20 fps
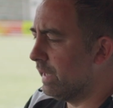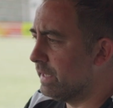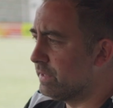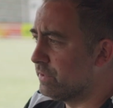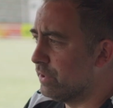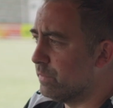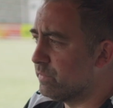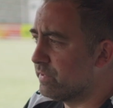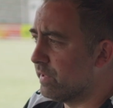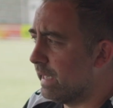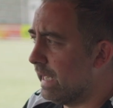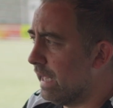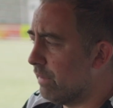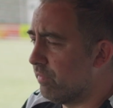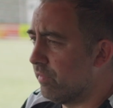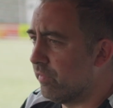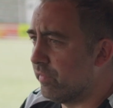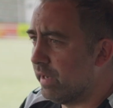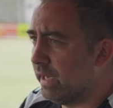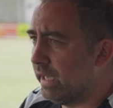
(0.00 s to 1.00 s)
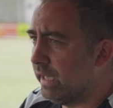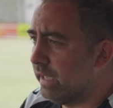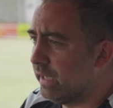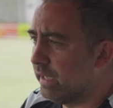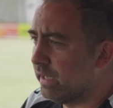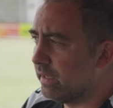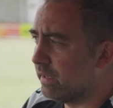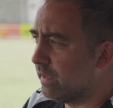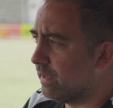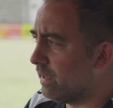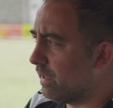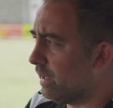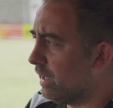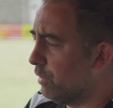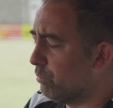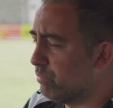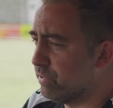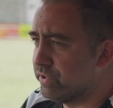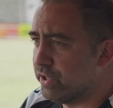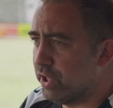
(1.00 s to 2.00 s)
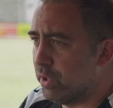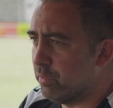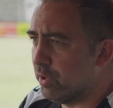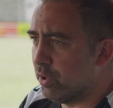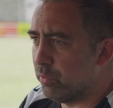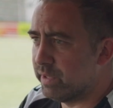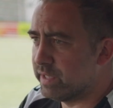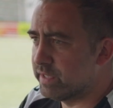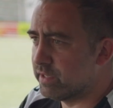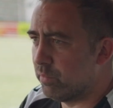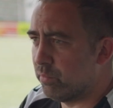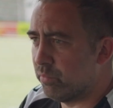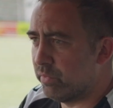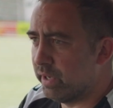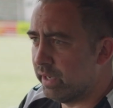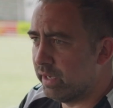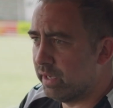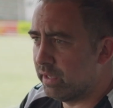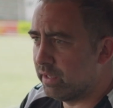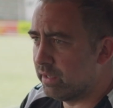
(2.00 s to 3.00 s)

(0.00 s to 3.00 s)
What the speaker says: In terms of the level of the league, I presume it'll be somewhere